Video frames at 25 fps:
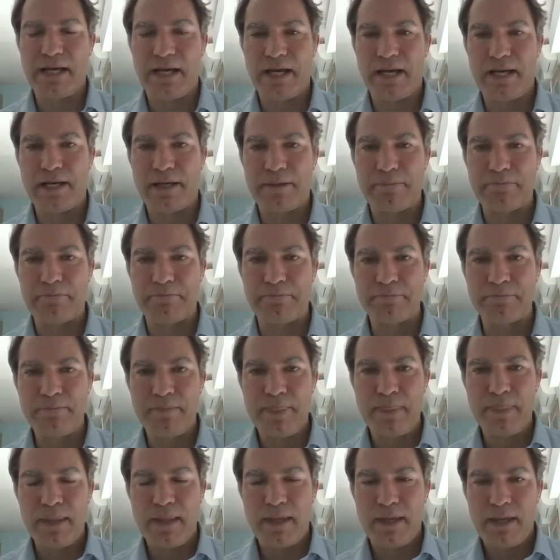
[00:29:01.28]
Um,
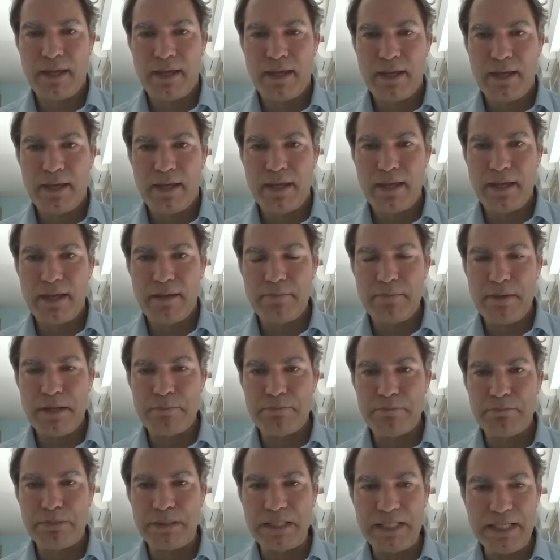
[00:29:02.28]

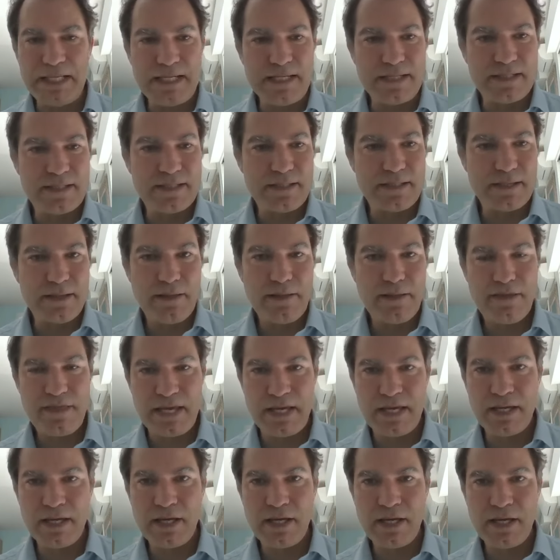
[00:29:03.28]
please
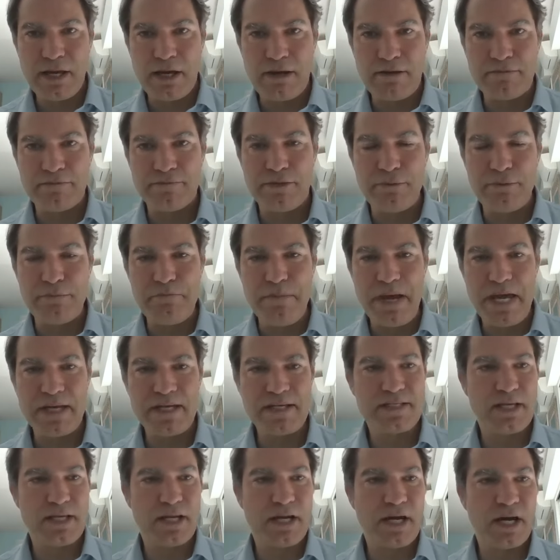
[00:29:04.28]
think of the
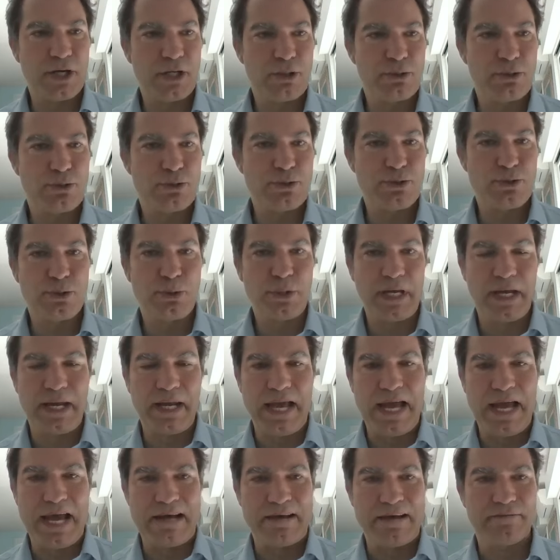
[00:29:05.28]
many scenarios you can
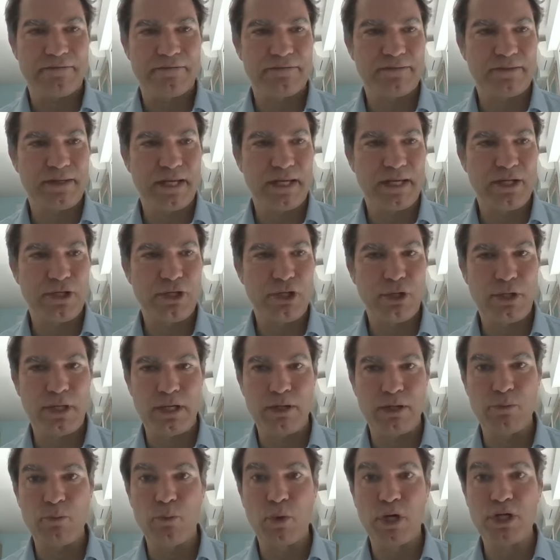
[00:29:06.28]
have in,
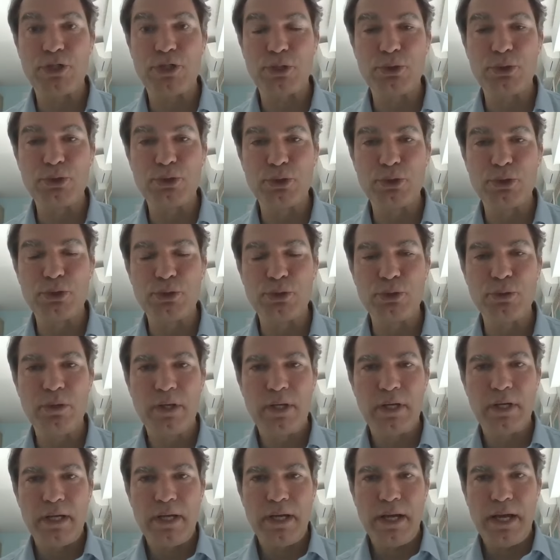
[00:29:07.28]
in what you do,
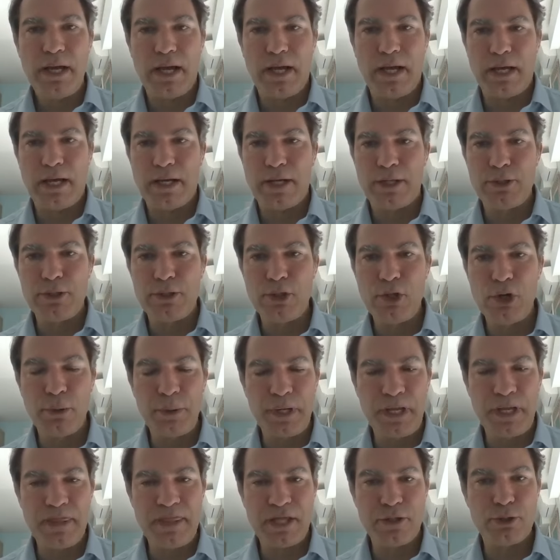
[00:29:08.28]
uh,
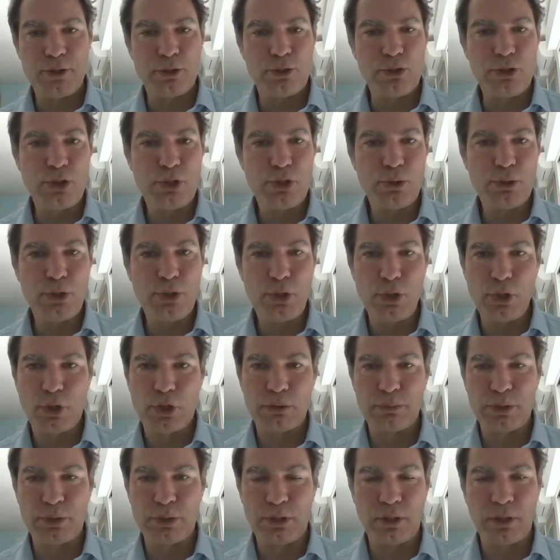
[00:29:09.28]
knowing that the new
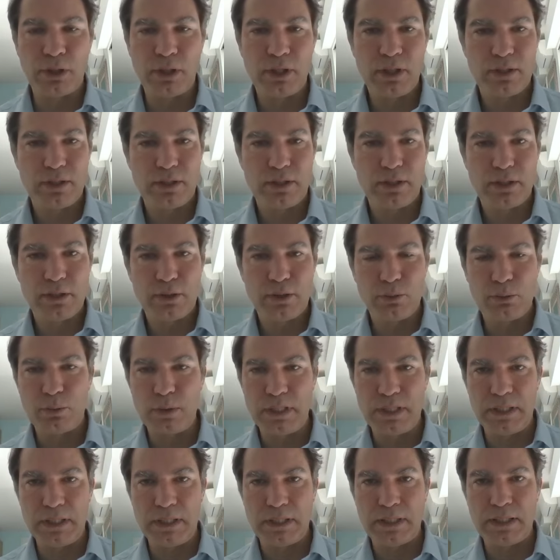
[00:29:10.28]
normal
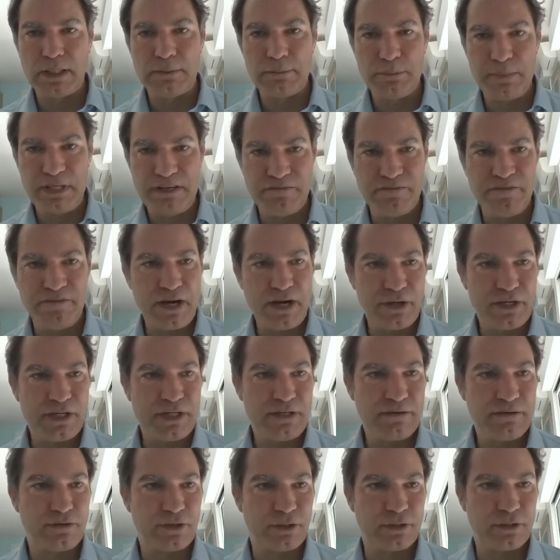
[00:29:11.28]
will be very
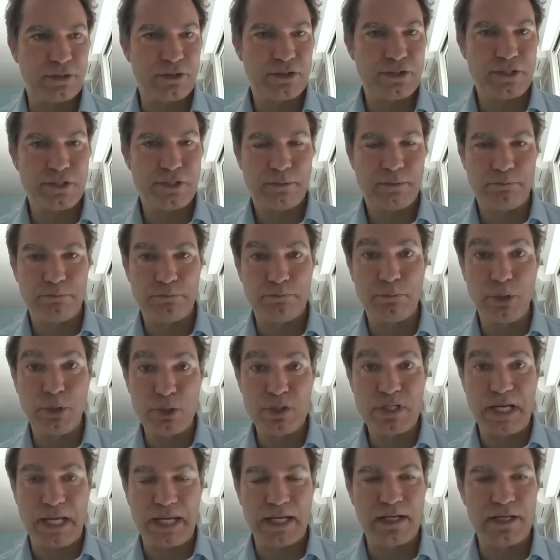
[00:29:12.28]
different,
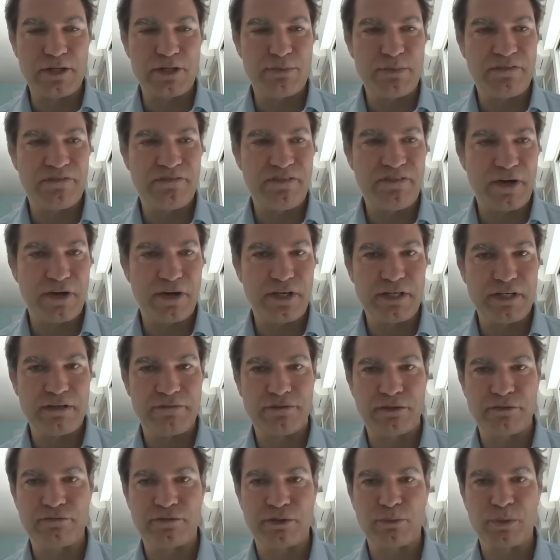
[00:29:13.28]
most likely to be very
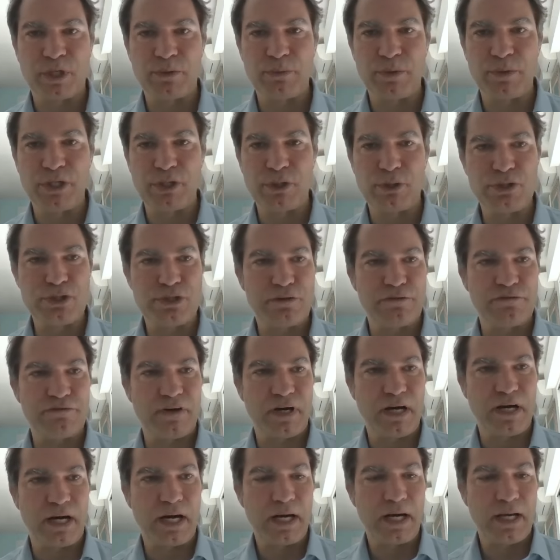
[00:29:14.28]
different from what we know so
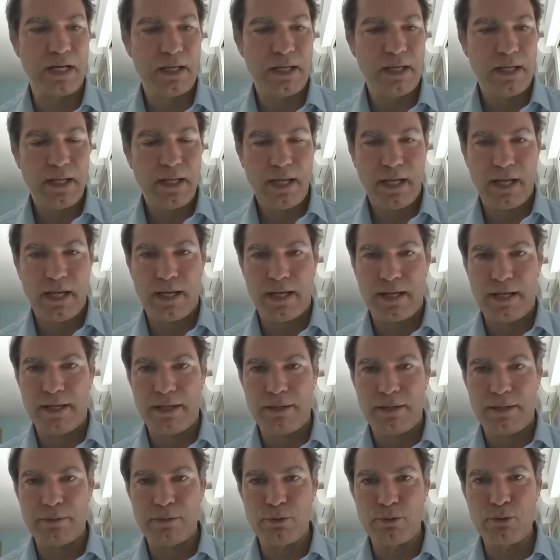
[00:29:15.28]
far.
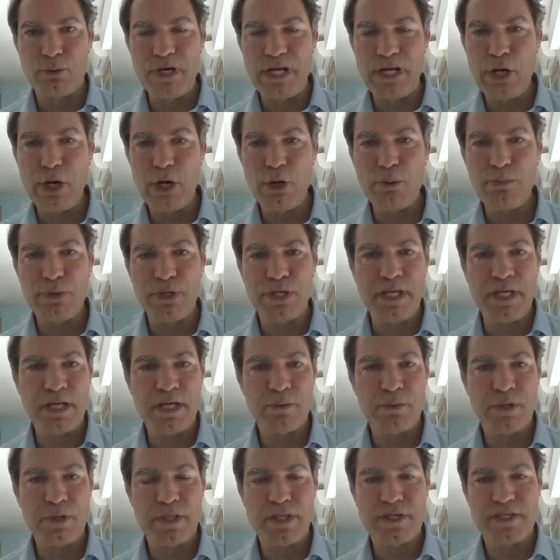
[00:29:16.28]
Uh,
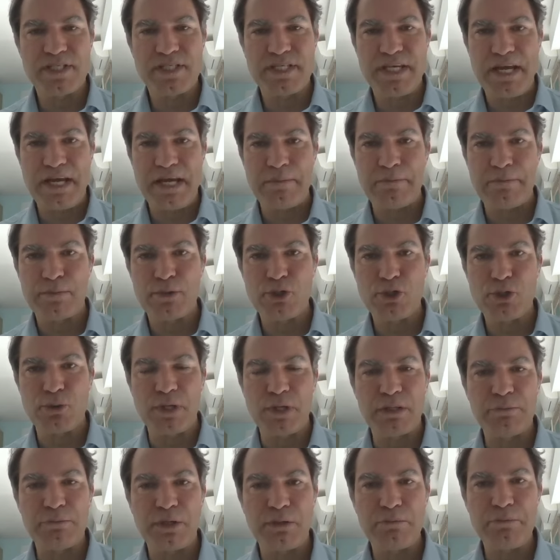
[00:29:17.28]
reopening with the same
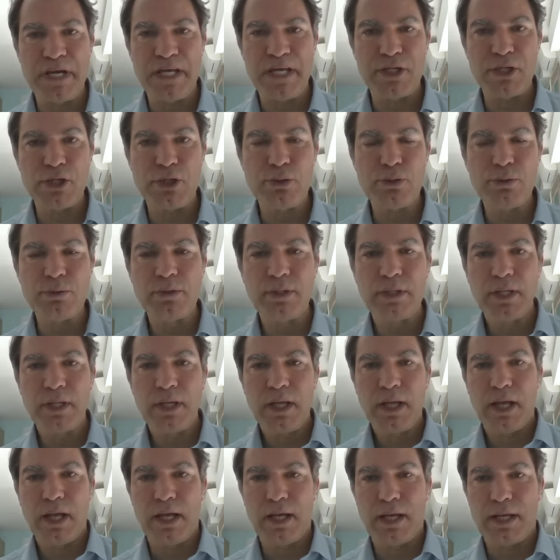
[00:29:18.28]
treatment menu,
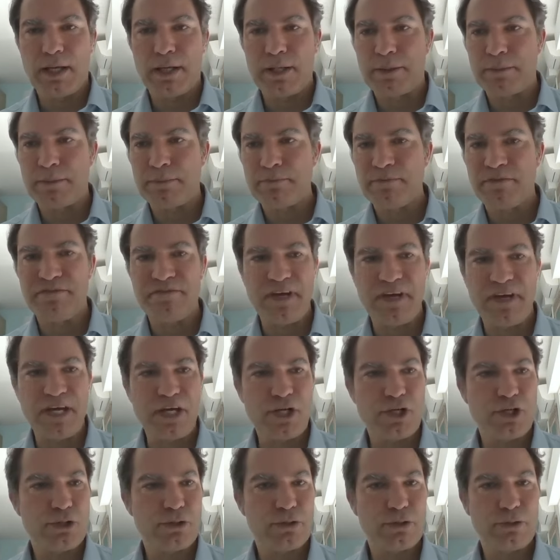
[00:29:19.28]
um,
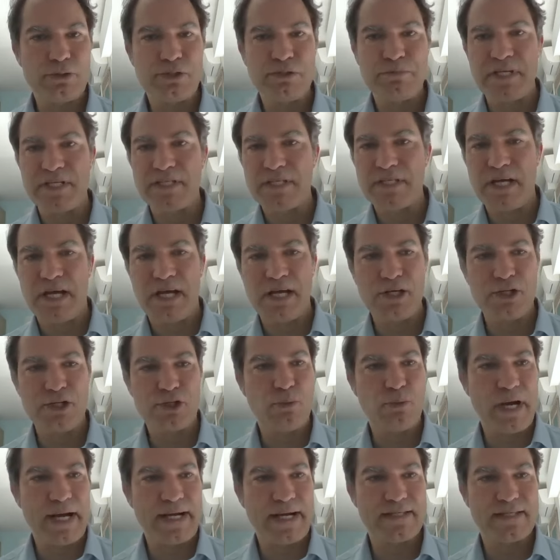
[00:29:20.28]
facials, massage,
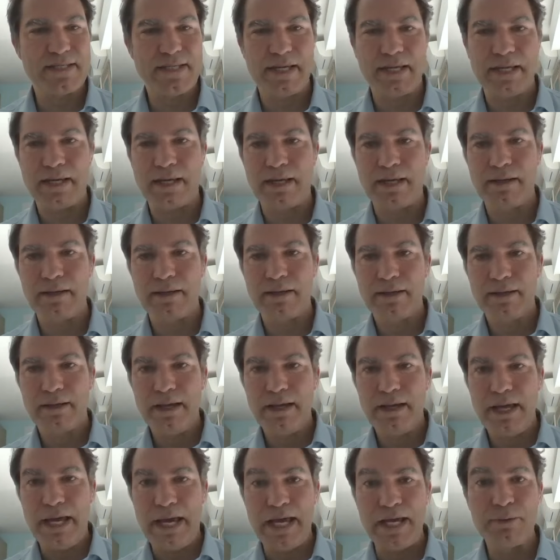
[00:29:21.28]
waxing,
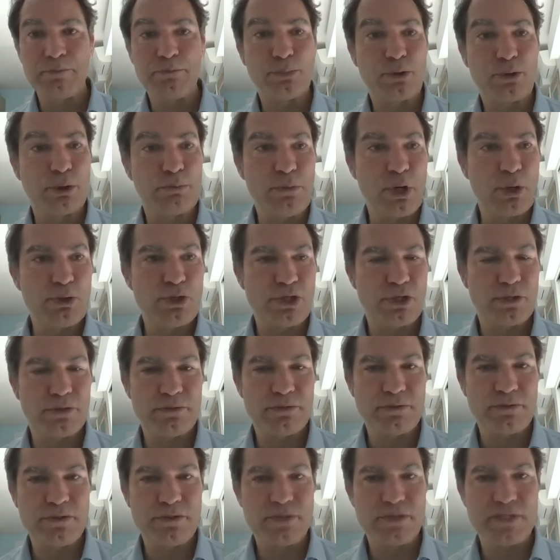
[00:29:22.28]
and
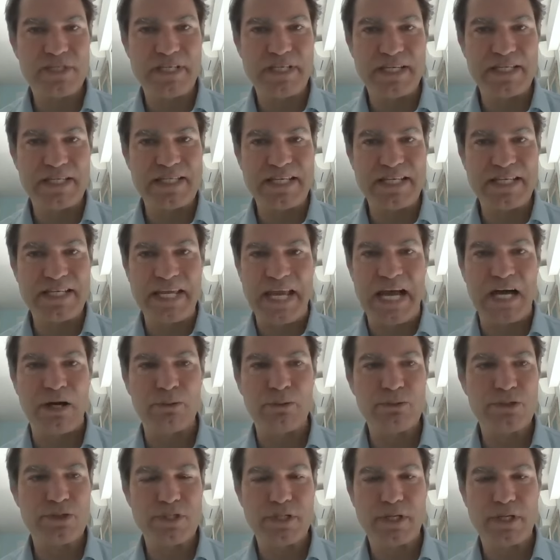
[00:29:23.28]
promotions,
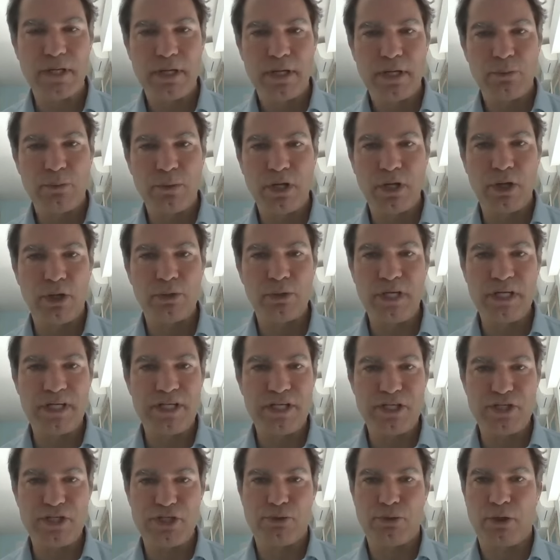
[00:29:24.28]
discounts, will only
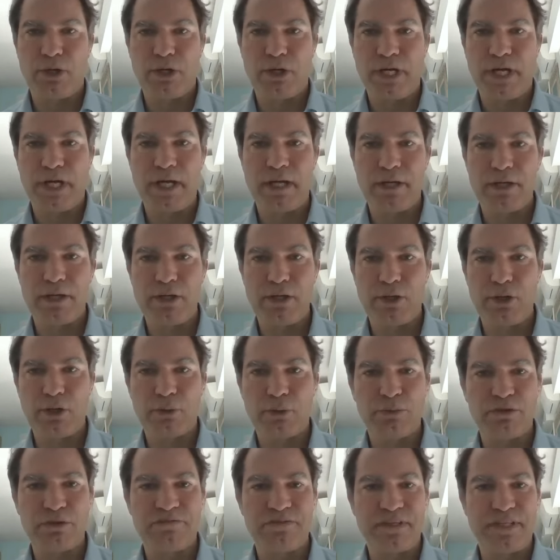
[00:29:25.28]
destroy your
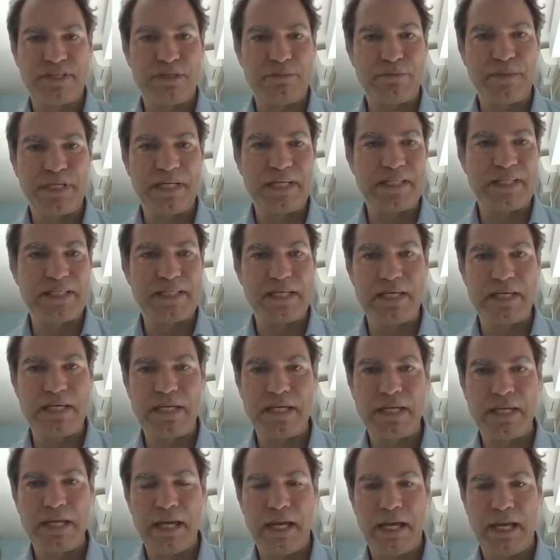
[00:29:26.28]

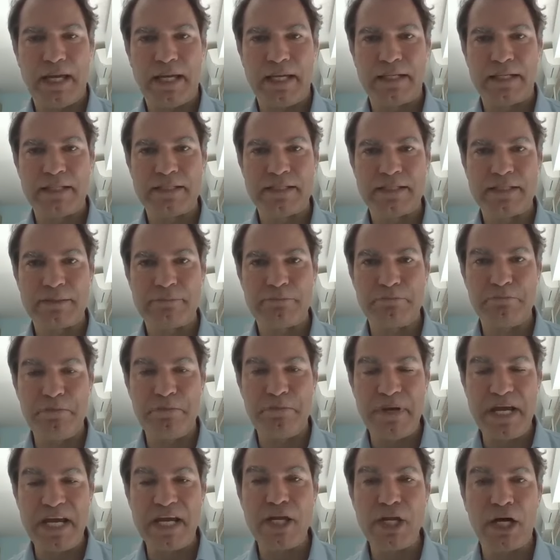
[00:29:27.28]
profitability and
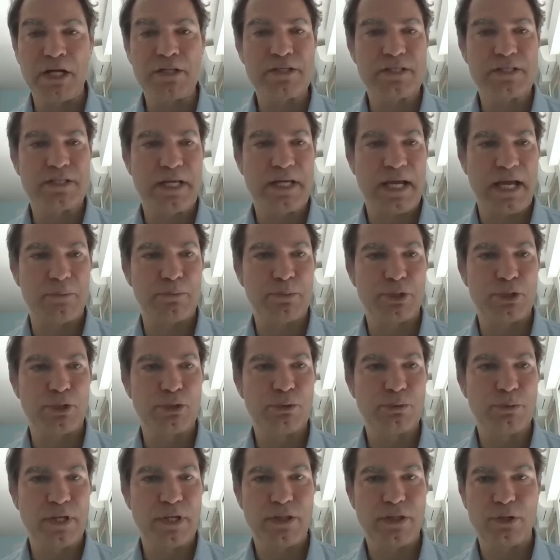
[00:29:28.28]
may not help
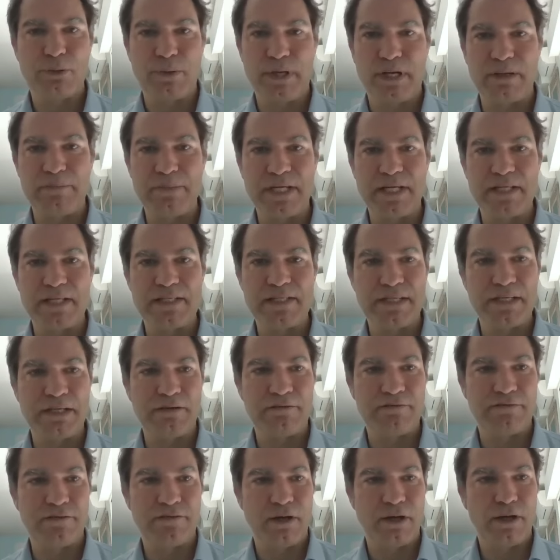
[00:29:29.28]
you with the credibility
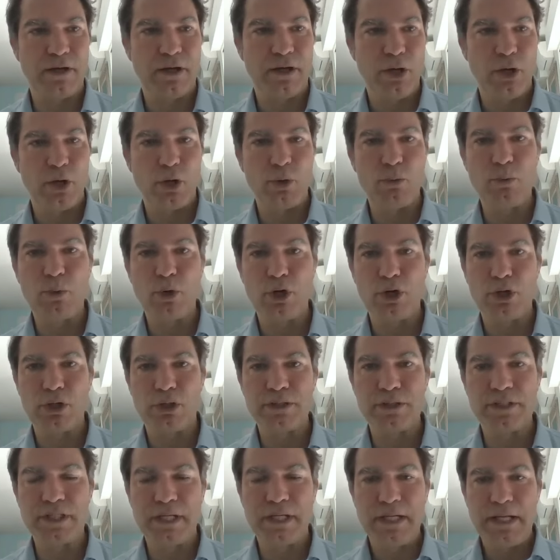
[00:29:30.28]
of a, uh, a
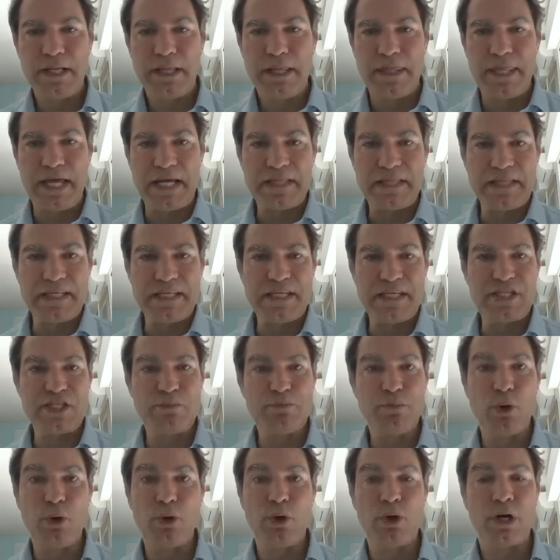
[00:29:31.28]
world that needs
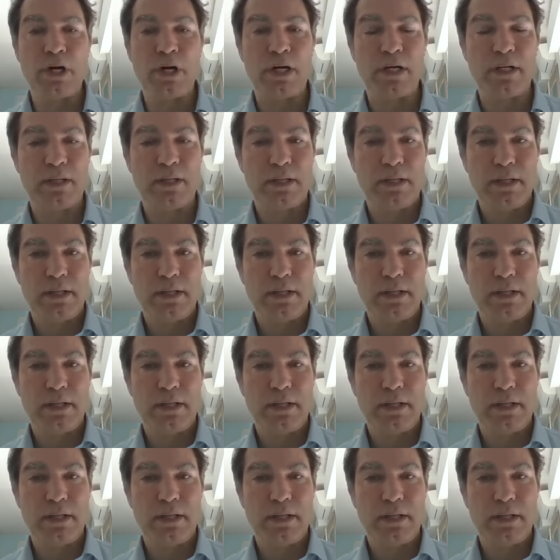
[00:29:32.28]
more